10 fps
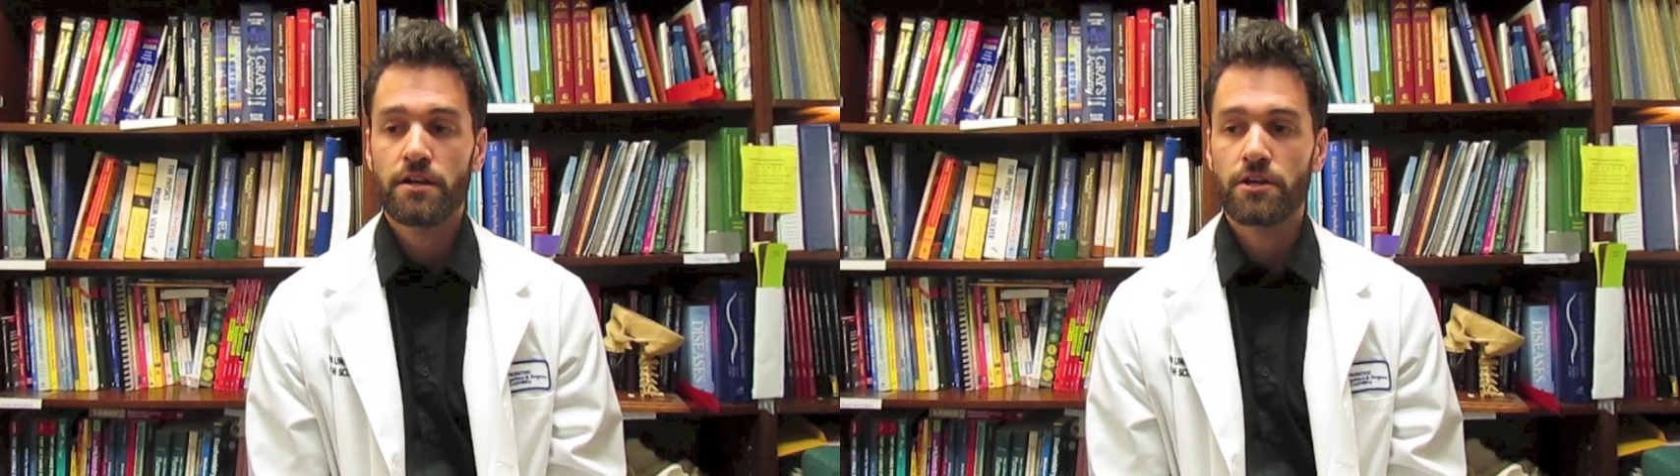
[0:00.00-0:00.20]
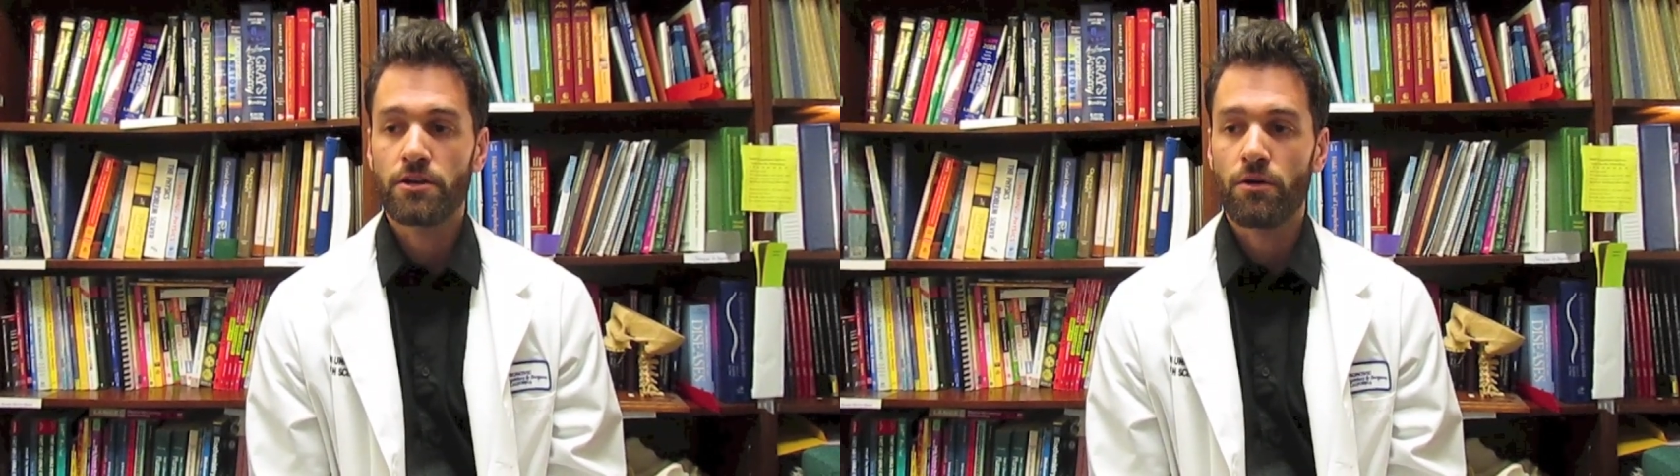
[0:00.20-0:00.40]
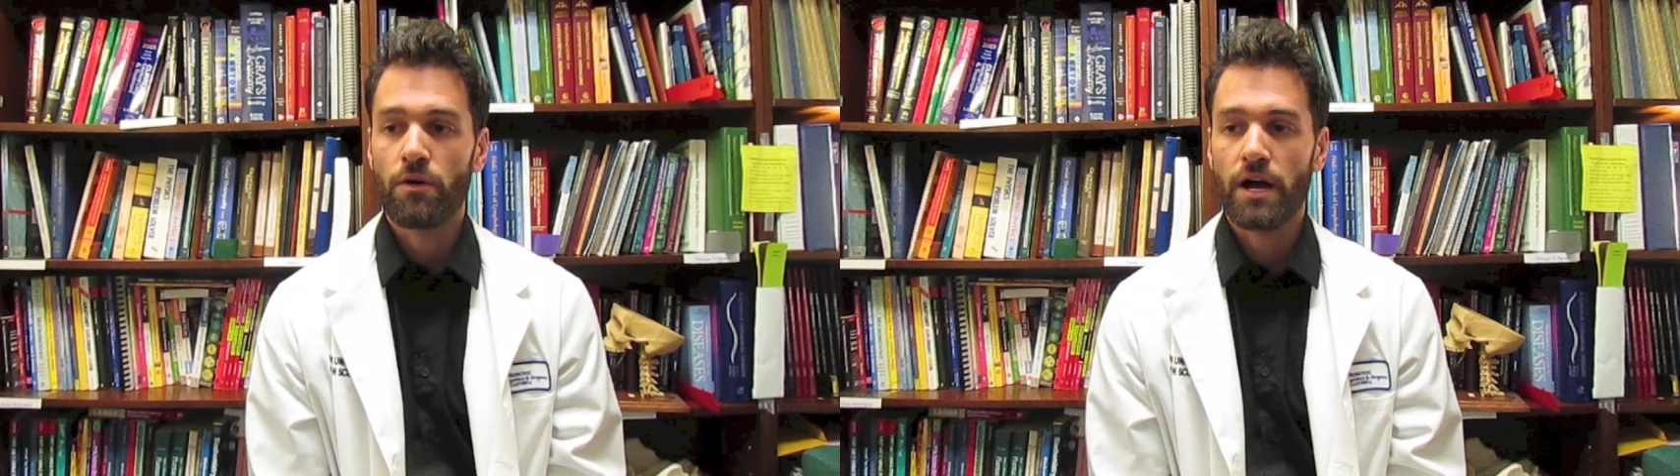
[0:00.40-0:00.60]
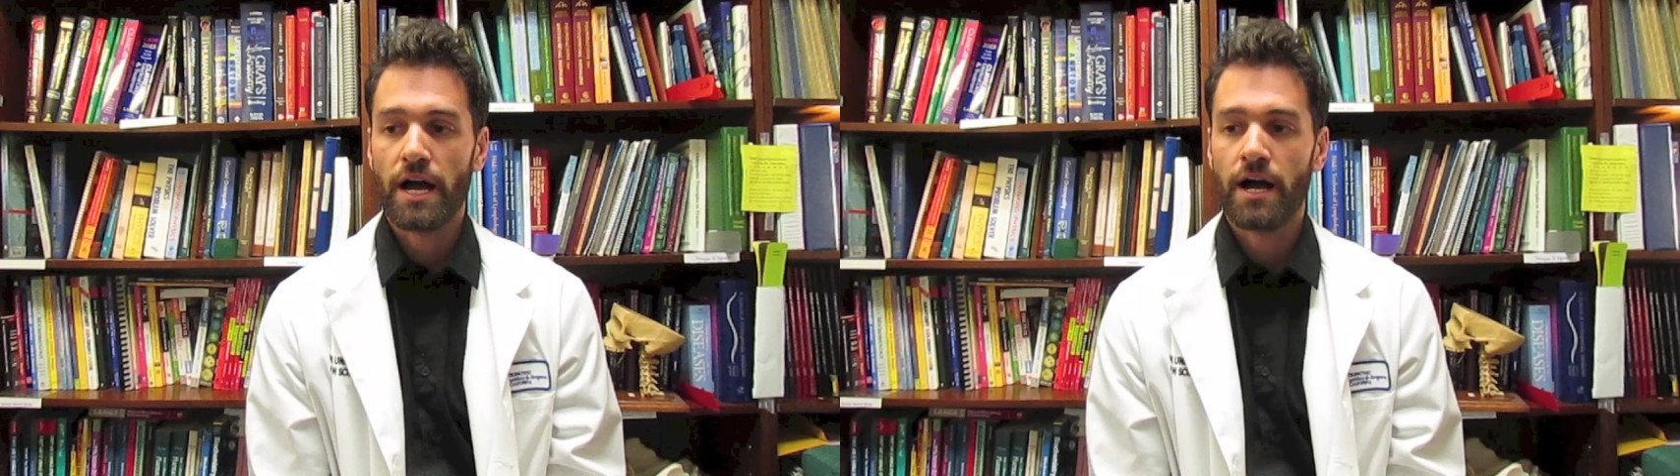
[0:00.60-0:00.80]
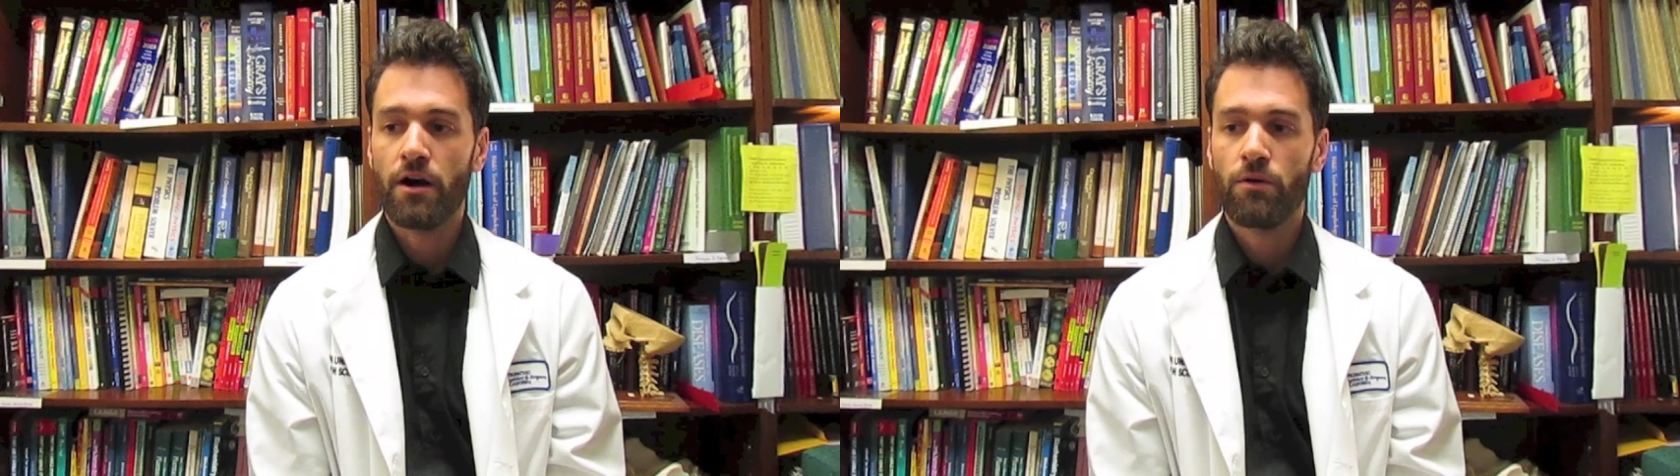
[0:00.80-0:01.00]
You know,
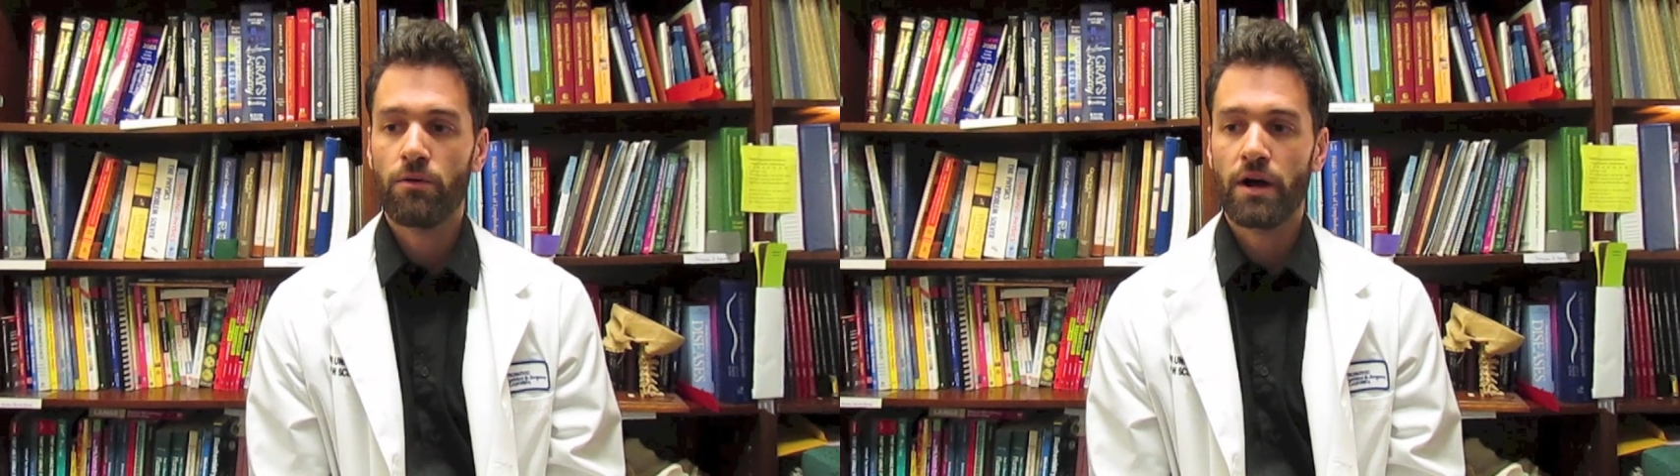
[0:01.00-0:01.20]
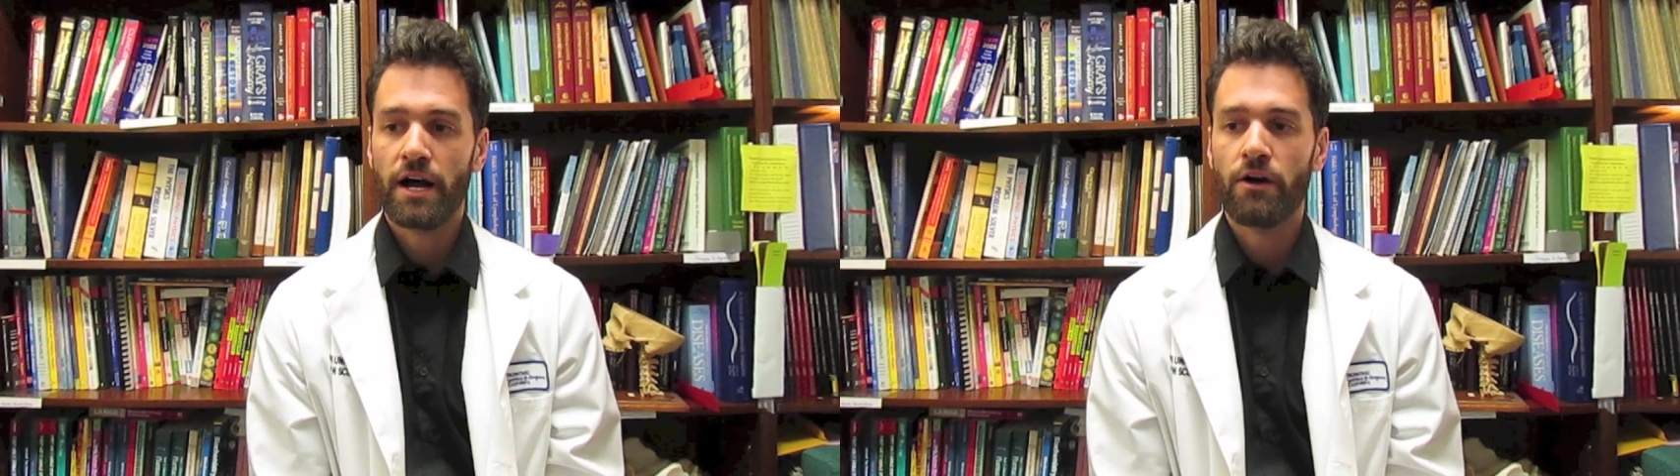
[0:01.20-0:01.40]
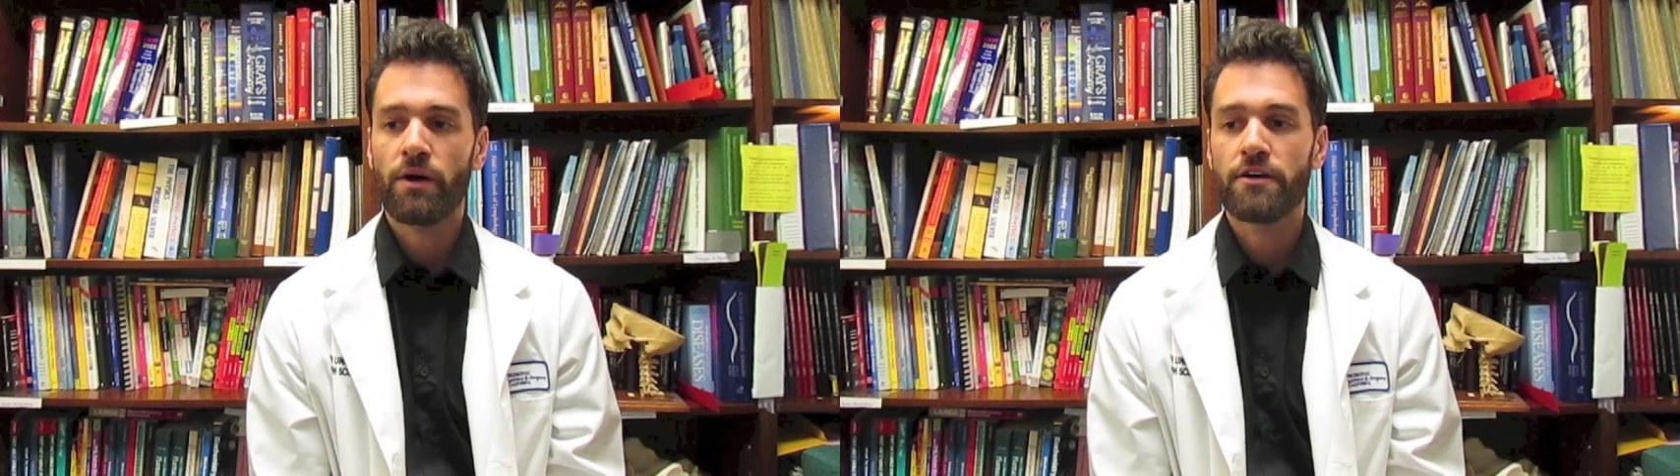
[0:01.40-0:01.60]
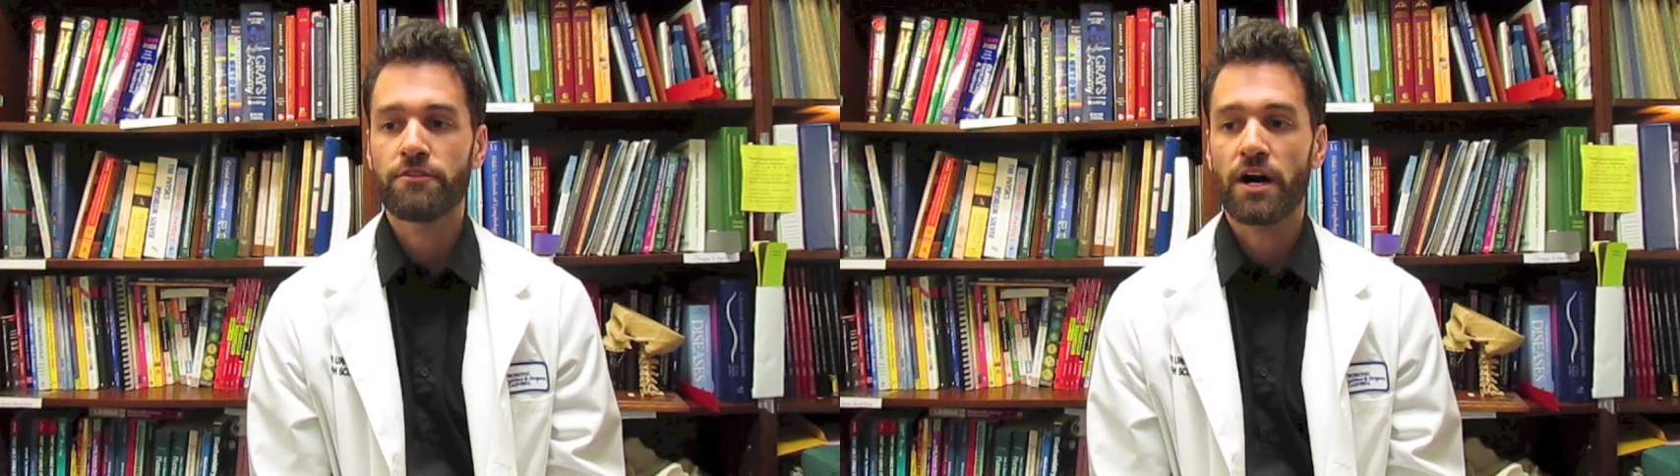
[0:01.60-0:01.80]
how how have